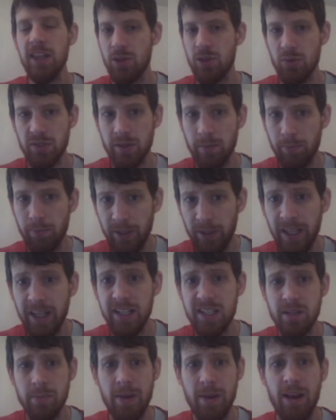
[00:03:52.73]
those
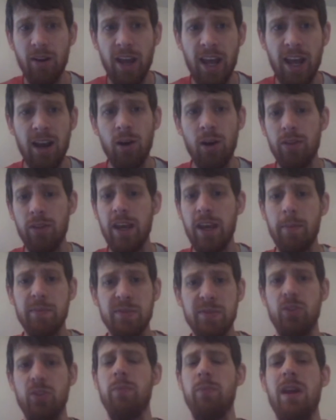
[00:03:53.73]
complaints about how the
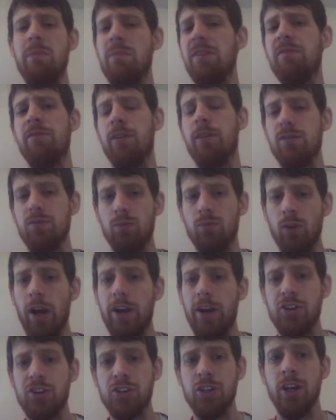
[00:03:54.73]
episode maybe felt
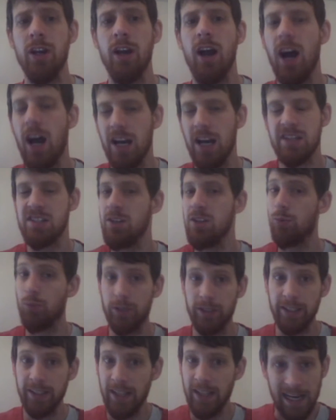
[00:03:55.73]
rushed, I still
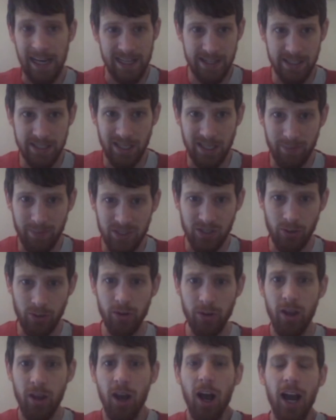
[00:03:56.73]
really liked this episode.
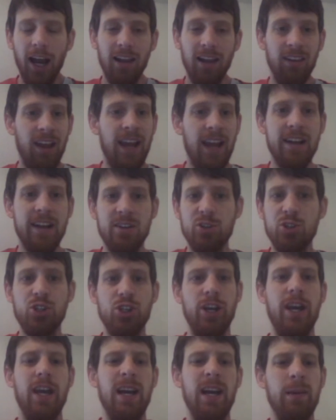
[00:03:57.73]
I liked
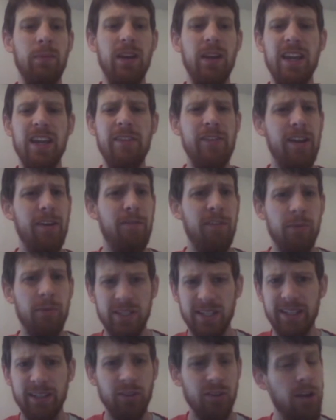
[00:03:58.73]
Cham, even if he was
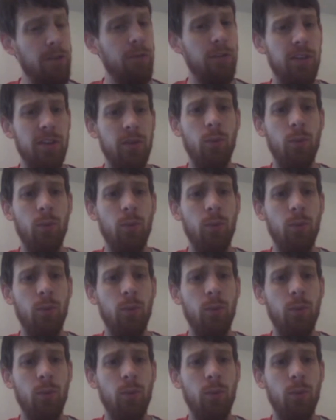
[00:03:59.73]
a little different than